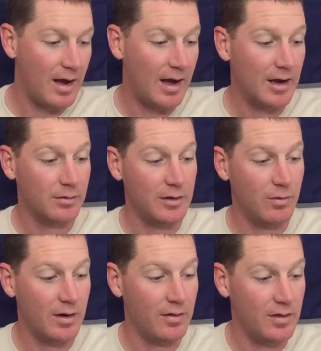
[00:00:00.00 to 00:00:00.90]
arguably
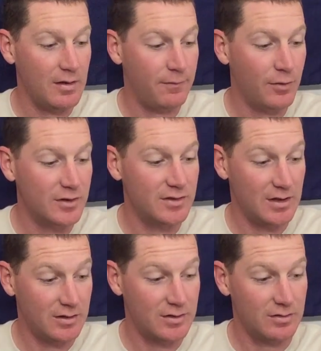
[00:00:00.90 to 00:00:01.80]
one of the first
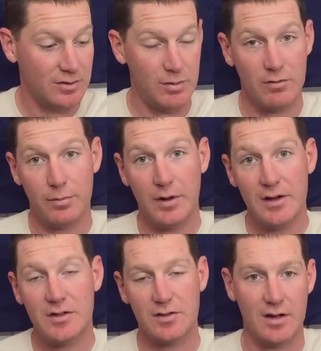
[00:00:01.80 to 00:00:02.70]
things to be
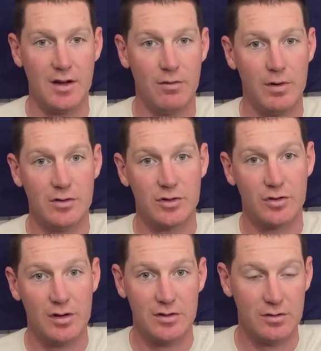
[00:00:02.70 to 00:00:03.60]
replaced when you're
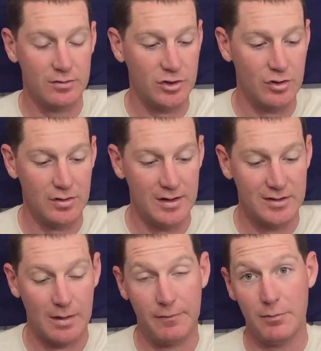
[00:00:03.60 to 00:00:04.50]
trying to tune
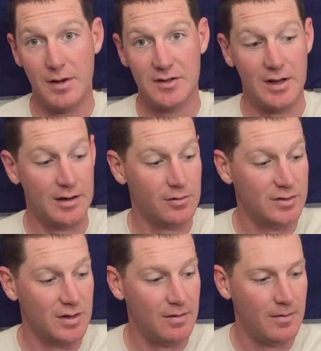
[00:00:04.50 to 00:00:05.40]
these up for best
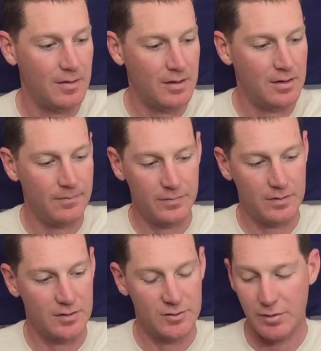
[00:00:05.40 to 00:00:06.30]
accuracy.
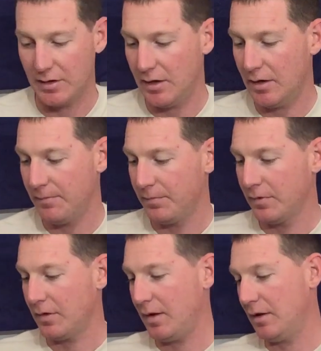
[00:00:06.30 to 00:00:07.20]
The spring here,
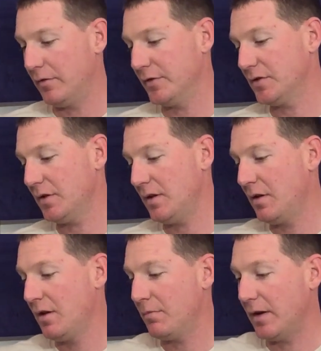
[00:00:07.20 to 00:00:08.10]
and obviously
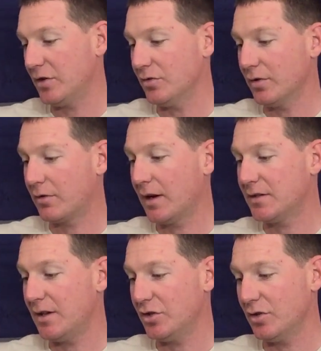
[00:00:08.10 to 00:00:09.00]
making sure the correct
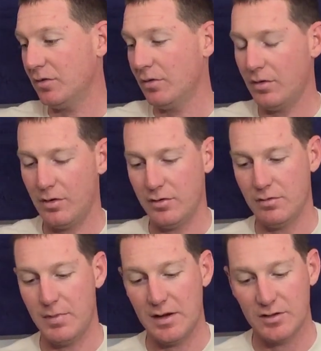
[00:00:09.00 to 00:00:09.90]
tension on your
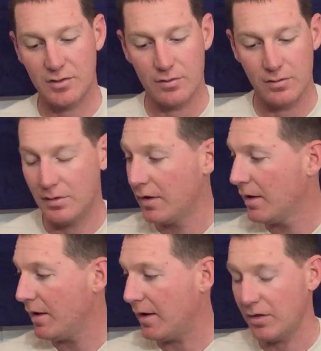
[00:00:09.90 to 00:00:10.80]
bedding screw
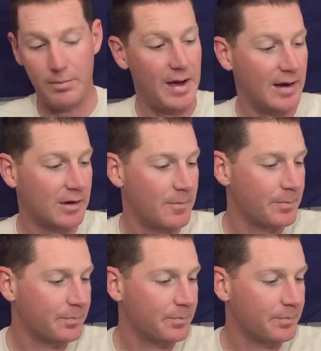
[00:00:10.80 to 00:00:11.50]
at the back.